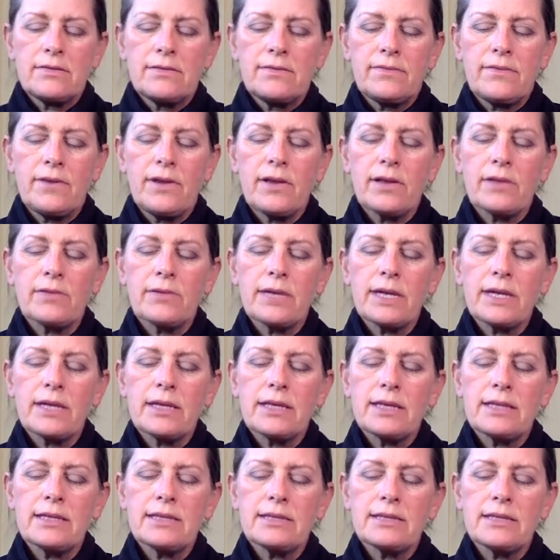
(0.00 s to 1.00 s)
following
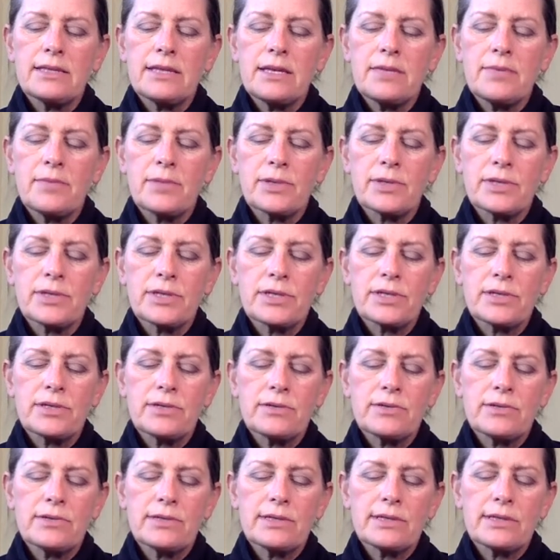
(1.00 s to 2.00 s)
these deeper
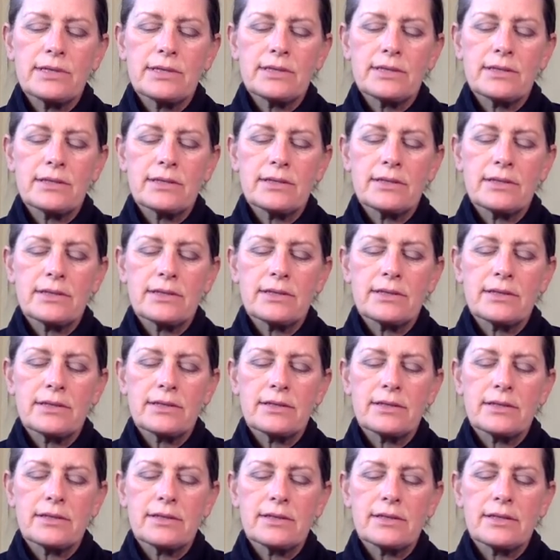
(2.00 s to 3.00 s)
shoots
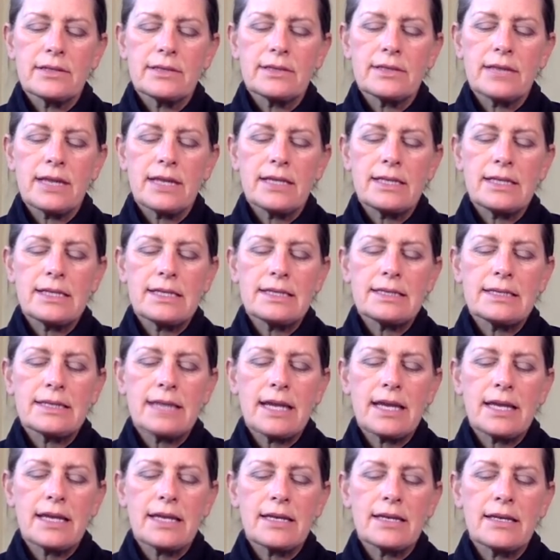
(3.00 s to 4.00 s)
as they
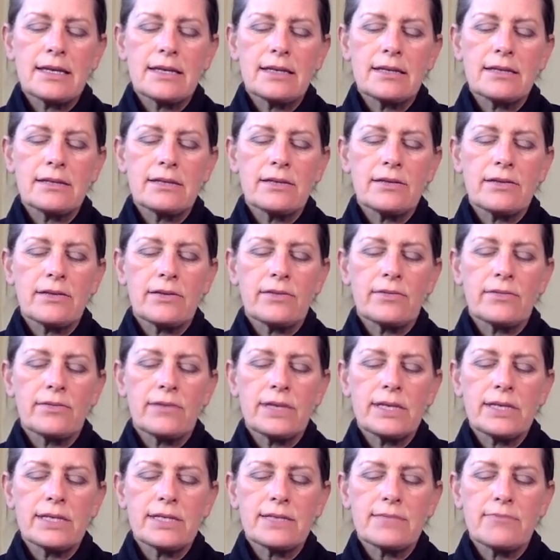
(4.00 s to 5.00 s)
descend into the
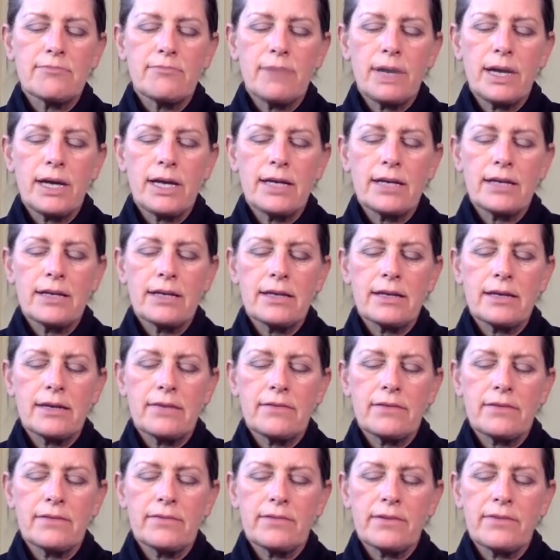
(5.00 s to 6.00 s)
rich mud
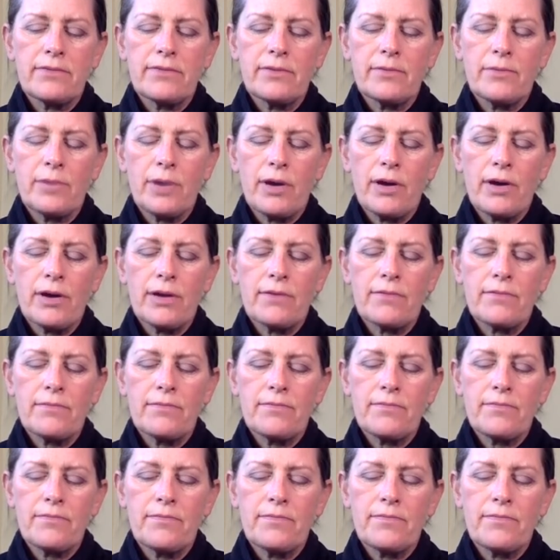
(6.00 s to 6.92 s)
of the river bottom,